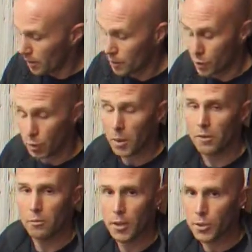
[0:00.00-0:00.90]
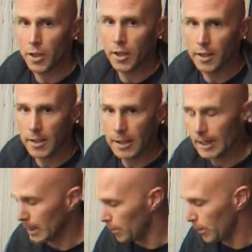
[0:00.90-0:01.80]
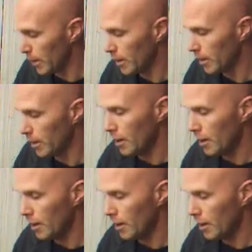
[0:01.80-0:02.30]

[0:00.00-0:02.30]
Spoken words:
considering we haven't measured anything yet anyway.